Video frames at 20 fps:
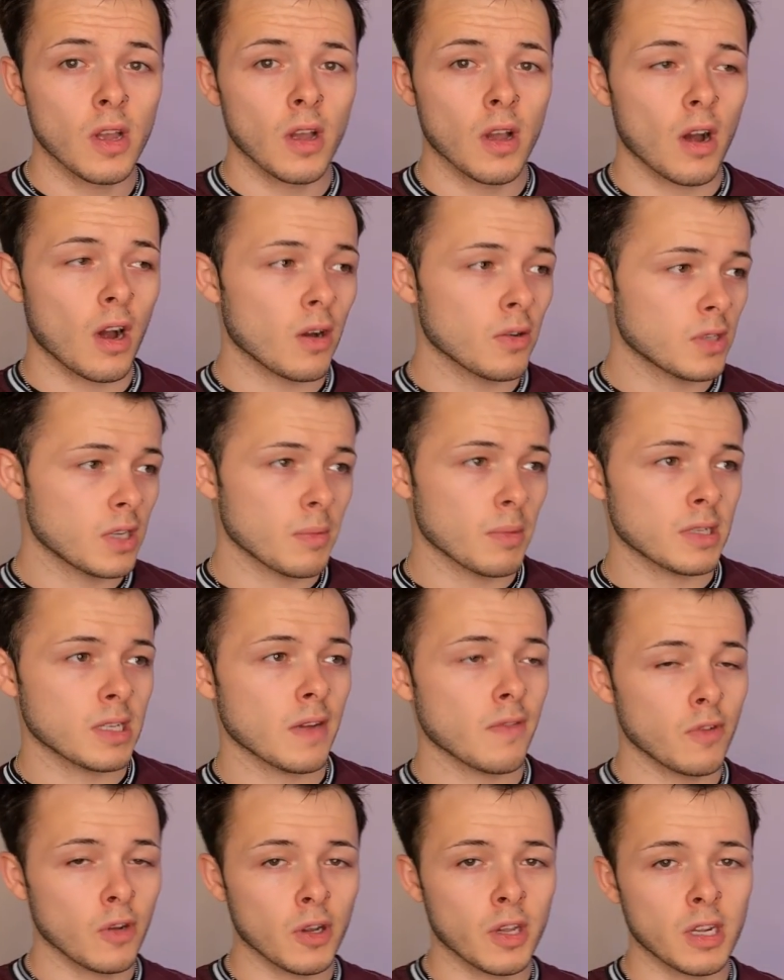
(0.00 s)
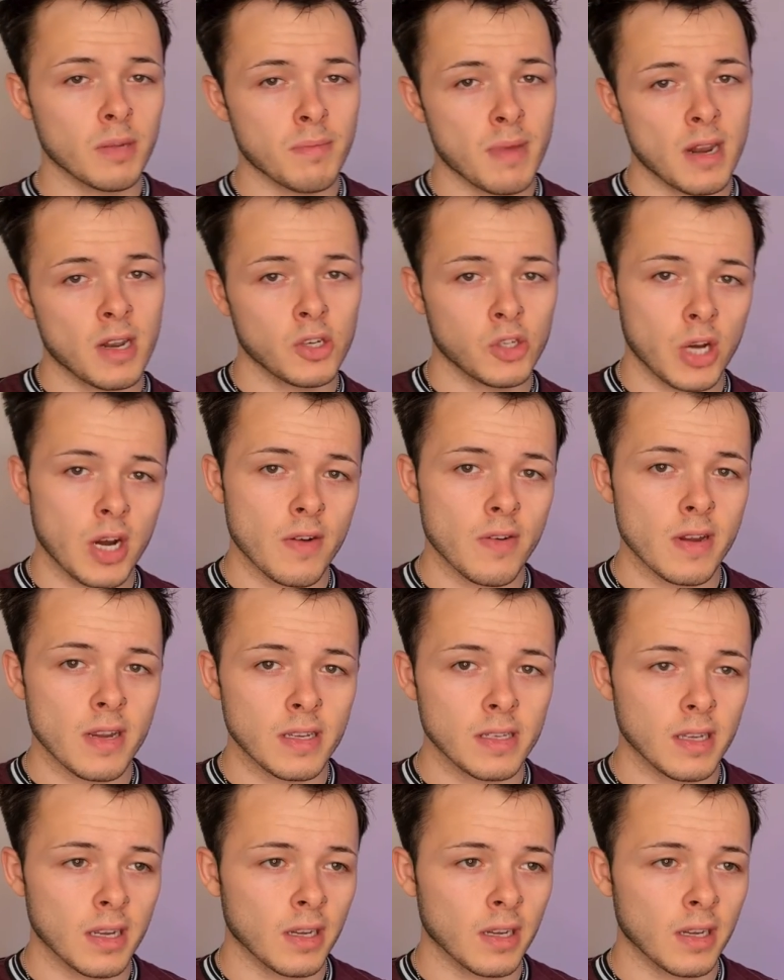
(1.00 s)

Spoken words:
I'll see myself looking at Ben & Jerry's and